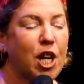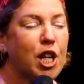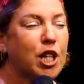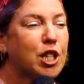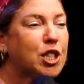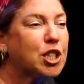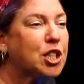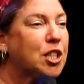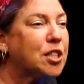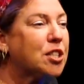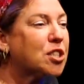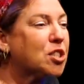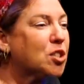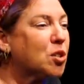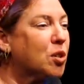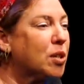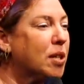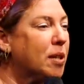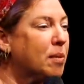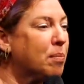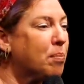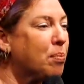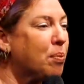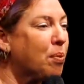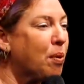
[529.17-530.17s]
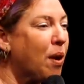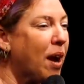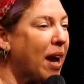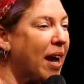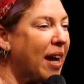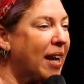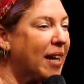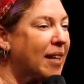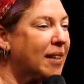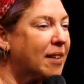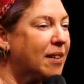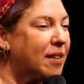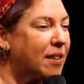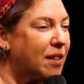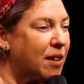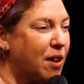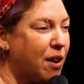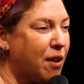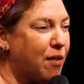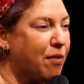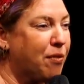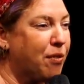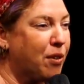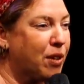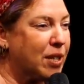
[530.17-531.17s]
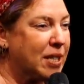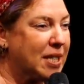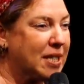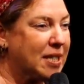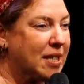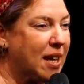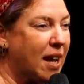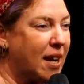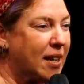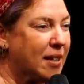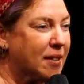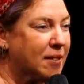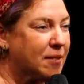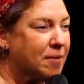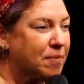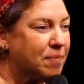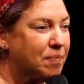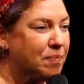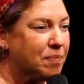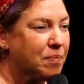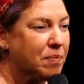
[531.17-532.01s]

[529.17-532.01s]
She stood and prayed for a son.